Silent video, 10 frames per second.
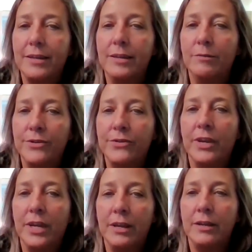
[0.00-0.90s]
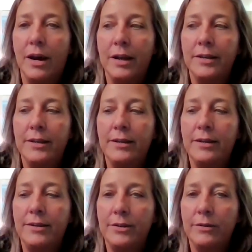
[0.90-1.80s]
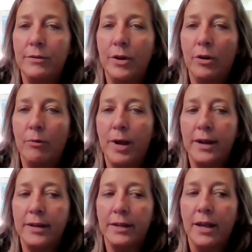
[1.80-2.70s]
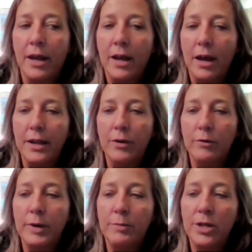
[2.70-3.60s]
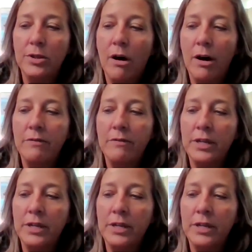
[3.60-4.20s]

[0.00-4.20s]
he was saying I needed to go back, and I don't remember a lot of